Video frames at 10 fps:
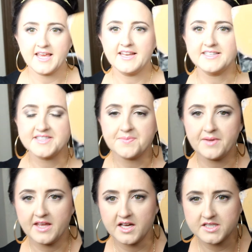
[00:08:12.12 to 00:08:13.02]
Get it to
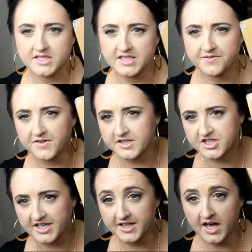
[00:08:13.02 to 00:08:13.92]
be a different
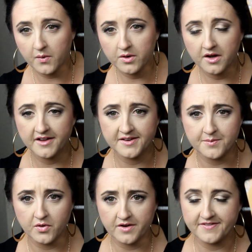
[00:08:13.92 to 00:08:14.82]
shade. Now we're in
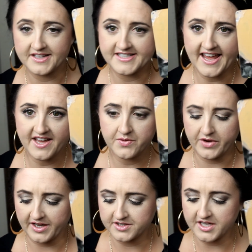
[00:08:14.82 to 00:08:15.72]
more of the tan
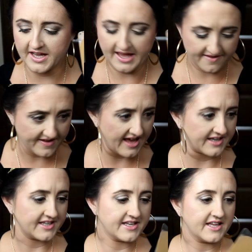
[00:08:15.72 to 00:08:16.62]
range. I have
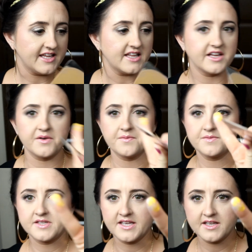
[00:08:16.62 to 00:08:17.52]
added yellow,
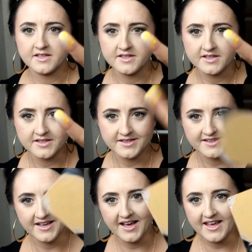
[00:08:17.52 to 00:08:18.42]
see?
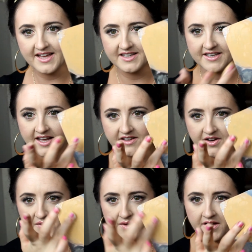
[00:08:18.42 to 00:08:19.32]
I added
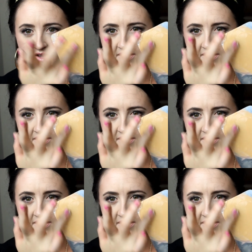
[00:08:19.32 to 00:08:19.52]
yellow.